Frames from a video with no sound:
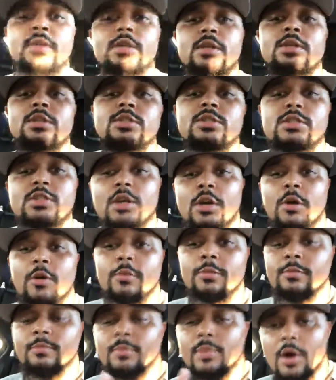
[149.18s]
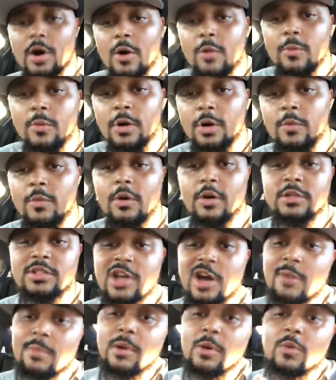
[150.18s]
So, part 1, we're going to
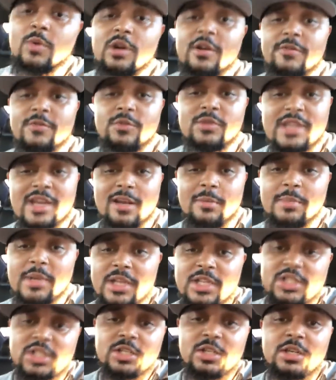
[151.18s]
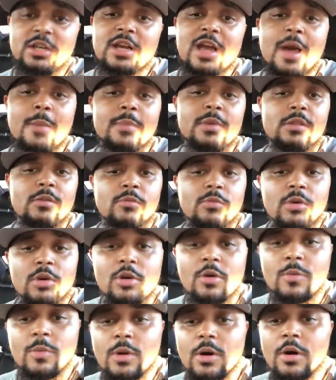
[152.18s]
talk about what if you take a picture, I'm in the
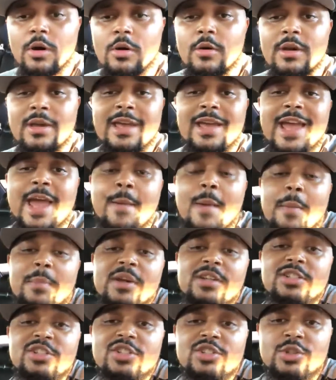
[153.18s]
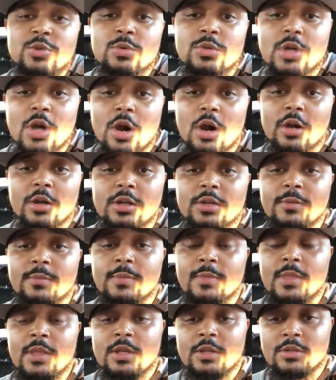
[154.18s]
real world, and my picture's too dark.
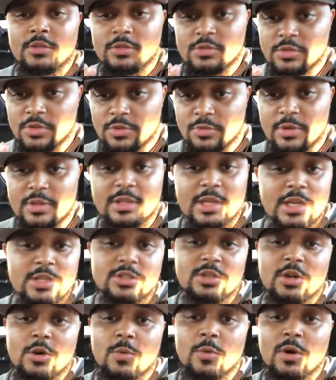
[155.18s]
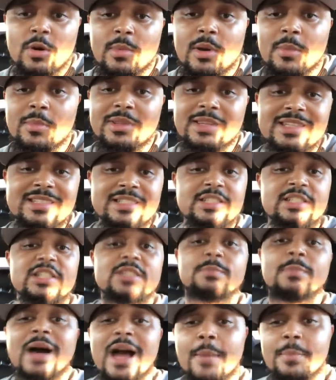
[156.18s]
There's 3 things you're going to worry about, but this is just
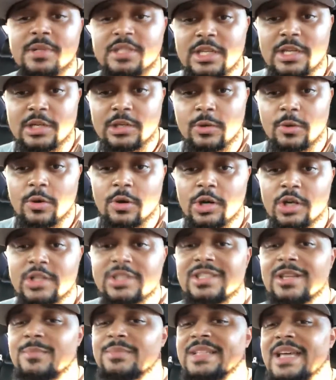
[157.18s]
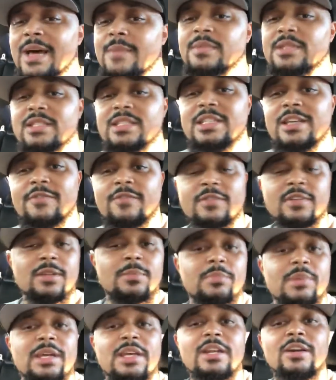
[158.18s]
my particular order. Sometimes it's different
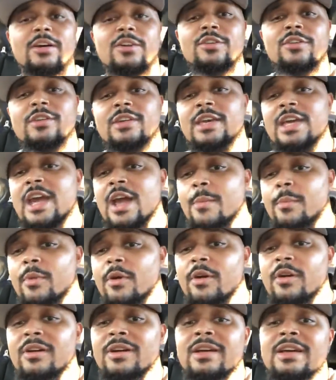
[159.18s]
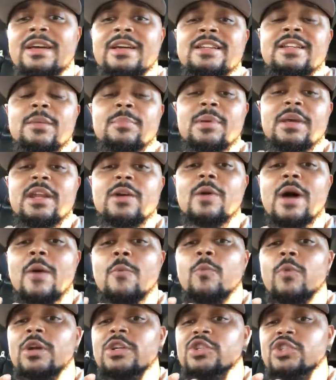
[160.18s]
depending on your camera, depending on
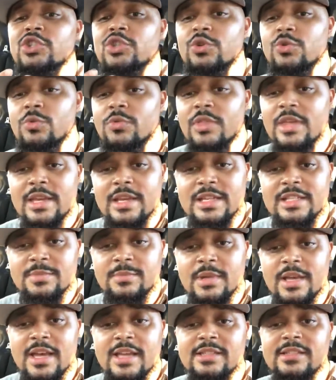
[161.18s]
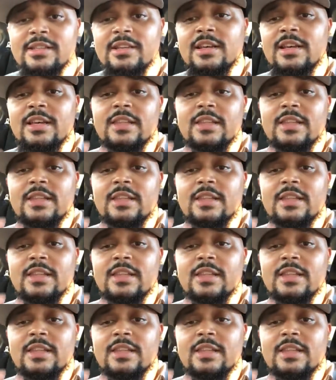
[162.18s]
what you think is best.